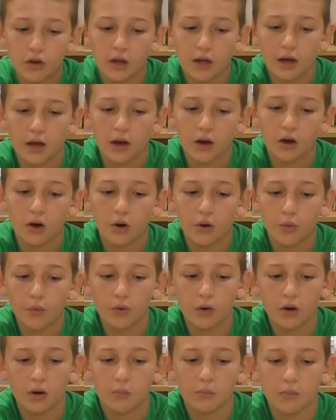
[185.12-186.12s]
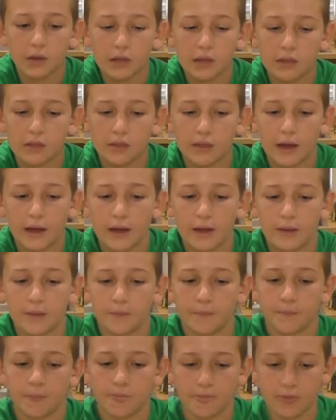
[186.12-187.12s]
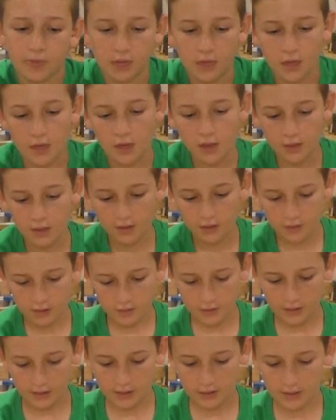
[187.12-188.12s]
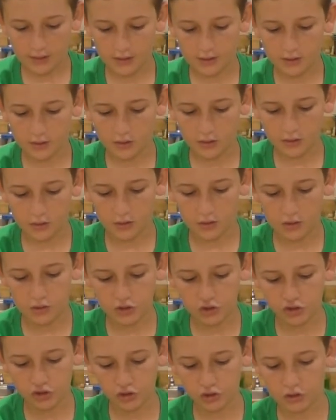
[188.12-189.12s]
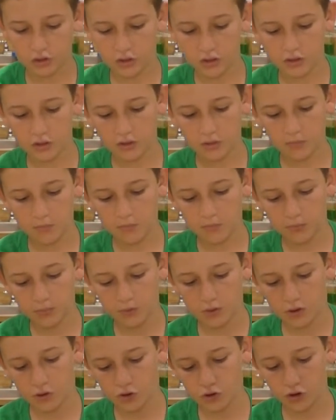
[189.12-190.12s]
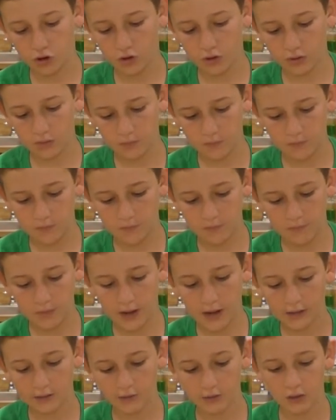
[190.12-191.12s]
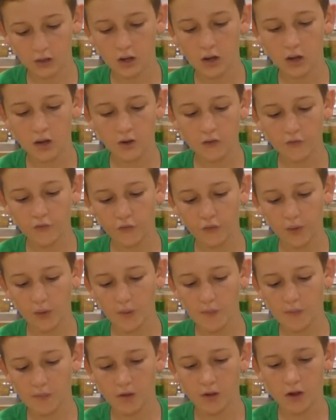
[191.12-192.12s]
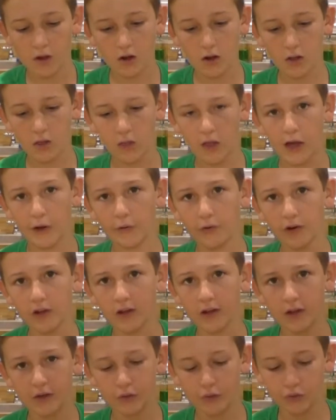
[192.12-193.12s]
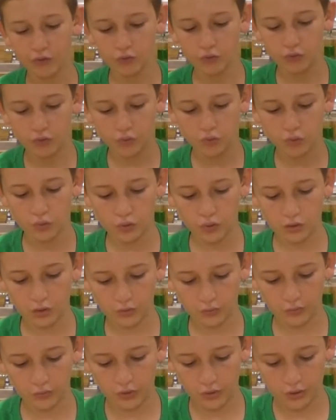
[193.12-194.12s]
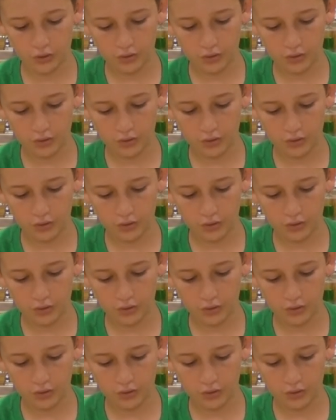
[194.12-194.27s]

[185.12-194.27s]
Now we're going to mix that, and it should end up turning back from cloudy to clear.